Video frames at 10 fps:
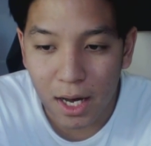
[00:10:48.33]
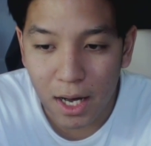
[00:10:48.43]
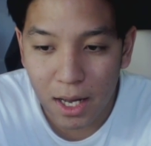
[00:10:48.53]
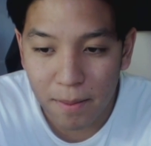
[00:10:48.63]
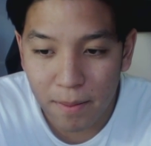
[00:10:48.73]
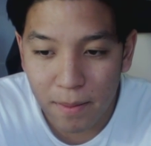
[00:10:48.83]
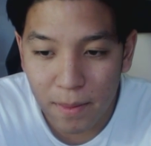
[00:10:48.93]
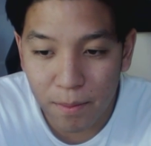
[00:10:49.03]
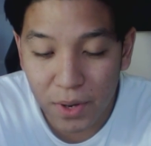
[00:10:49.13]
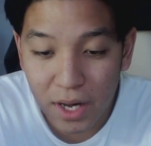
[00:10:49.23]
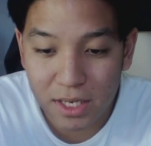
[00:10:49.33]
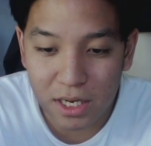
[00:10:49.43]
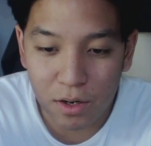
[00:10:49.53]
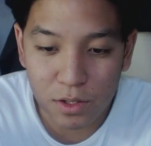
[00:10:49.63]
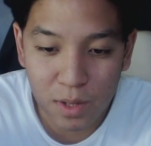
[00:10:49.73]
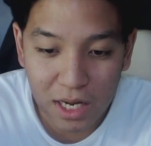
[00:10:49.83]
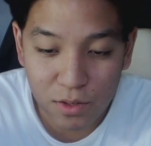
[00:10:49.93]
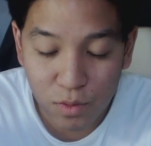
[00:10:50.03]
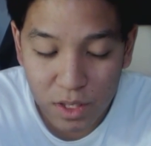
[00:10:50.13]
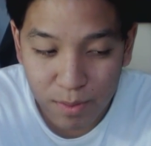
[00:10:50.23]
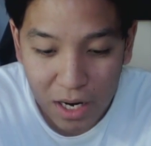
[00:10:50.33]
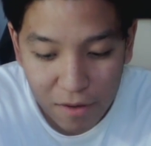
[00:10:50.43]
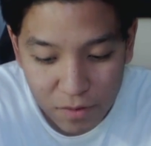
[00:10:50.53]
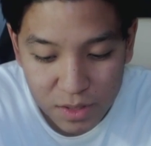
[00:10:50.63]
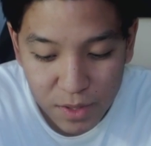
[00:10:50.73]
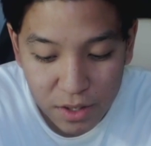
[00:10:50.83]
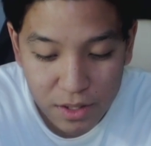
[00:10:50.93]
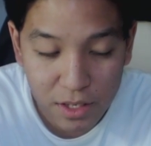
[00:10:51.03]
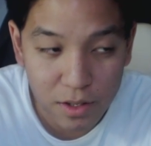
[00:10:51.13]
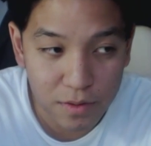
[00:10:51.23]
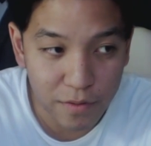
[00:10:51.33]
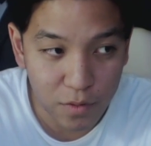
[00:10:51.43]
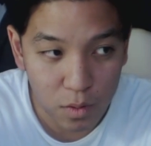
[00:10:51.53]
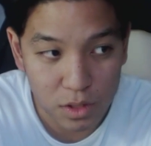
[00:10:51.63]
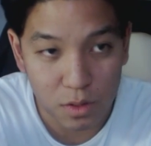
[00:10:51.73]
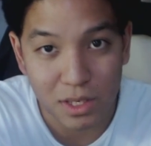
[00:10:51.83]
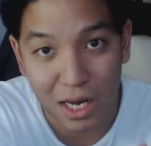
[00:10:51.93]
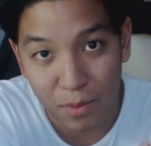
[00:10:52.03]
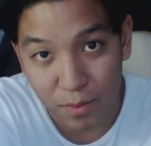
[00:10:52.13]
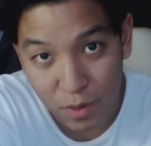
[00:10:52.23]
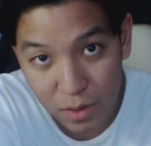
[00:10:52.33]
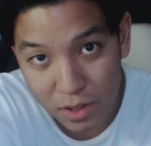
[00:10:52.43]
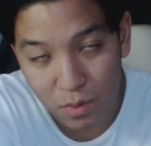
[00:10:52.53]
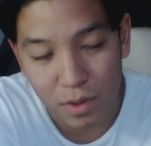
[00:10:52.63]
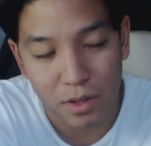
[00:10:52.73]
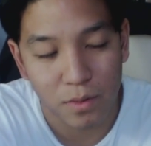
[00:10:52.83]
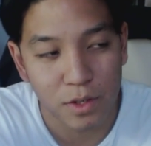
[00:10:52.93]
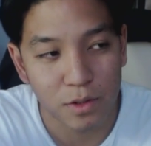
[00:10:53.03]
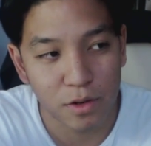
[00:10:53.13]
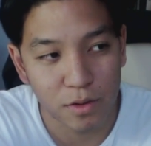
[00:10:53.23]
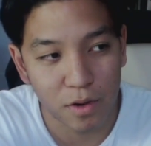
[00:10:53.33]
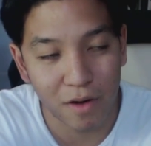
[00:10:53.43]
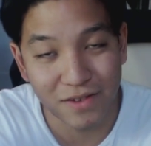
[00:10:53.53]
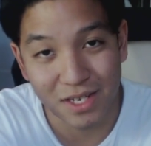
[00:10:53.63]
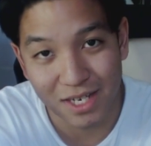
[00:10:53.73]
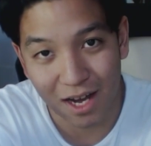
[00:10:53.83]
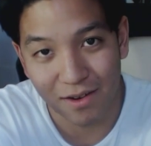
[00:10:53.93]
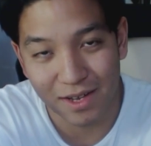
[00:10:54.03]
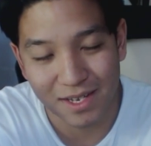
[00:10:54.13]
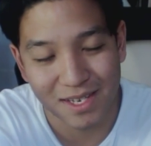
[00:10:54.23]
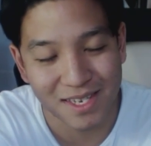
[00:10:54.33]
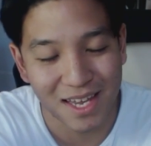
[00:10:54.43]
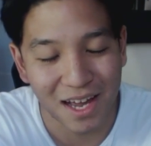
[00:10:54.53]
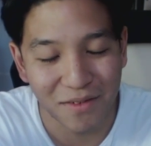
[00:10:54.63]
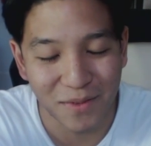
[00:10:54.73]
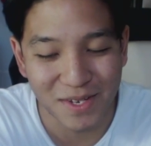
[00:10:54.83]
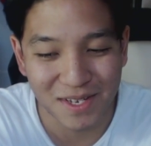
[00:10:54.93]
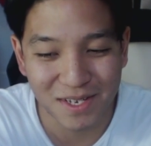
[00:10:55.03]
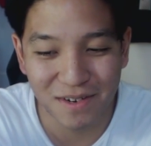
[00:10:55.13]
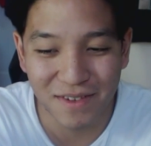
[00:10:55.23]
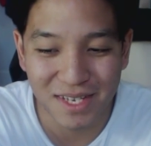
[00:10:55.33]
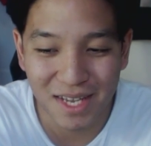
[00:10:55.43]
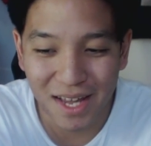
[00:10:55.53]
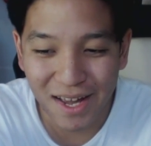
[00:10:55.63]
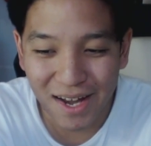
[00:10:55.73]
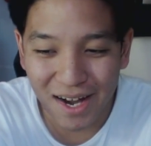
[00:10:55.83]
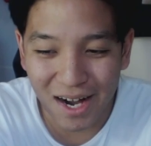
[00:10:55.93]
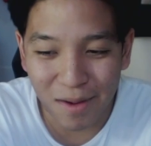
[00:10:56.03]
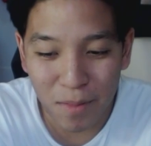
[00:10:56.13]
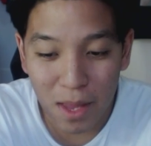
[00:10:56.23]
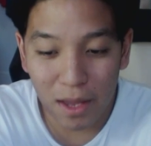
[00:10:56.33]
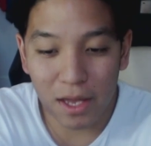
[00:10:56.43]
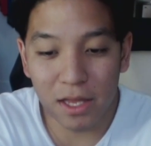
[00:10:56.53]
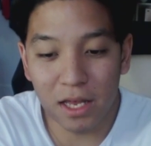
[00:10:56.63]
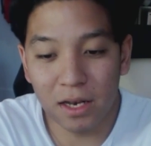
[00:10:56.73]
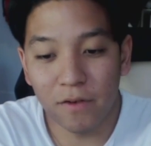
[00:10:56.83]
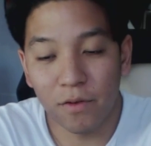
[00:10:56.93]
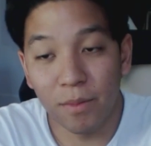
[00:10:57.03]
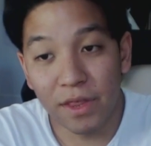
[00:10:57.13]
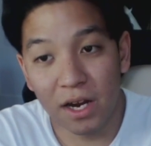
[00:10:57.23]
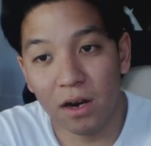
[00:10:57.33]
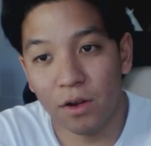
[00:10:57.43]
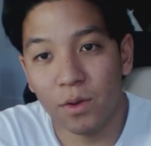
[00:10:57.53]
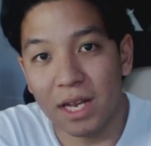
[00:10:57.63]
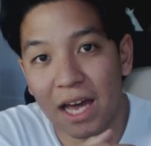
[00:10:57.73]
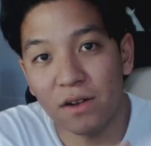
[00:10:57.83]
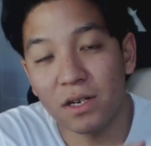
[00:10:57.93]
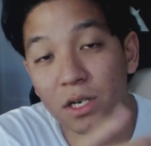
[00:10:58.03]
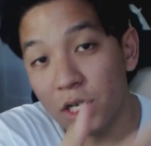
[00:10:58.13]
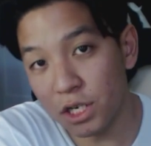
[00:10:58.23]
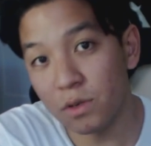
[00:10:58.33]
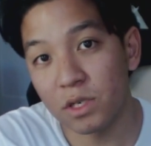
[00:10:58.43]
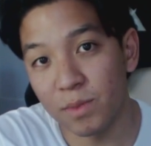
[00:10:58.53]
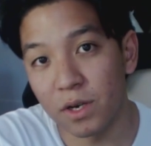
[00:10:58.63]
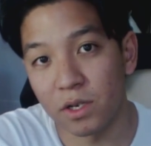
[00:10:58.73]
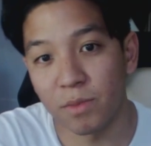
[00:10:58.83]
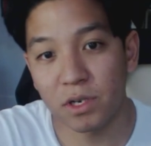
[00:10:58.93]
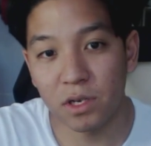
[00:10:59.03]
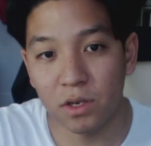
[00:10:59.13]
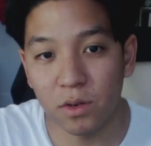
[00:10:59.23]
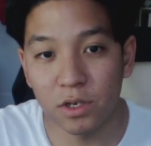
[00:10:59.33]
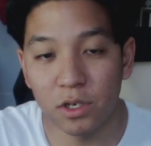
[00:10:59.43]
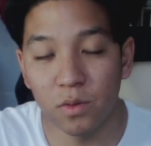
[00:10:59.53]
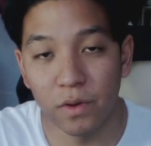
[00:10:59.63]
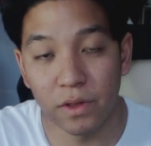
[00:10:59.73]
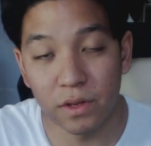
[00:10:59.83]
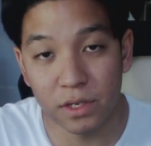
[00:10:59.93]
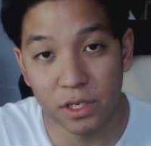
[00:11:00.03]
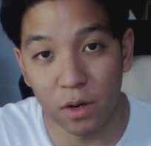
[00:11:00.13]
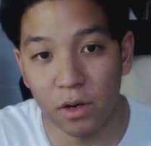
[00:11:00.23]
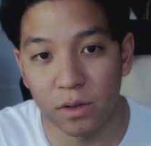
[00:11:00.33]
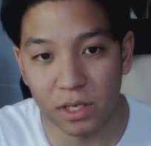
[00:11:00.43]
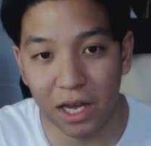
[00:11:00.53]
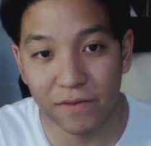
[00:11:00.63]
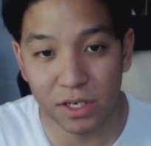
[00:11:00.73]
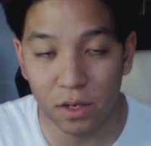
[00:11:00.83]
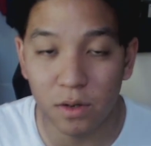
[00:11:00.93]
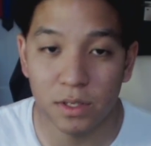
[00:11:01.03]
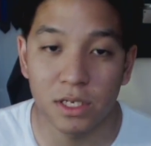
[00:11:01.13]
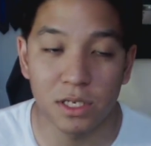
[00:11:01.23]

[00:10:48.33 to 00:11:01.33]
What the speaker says: But it also has a really powerful speaker that you can, of course, use Apple Music with, which they're obviously touting since they have a music service. And then from there, you can add on additional speakers, much like you could do with Sonos. I have a Sonos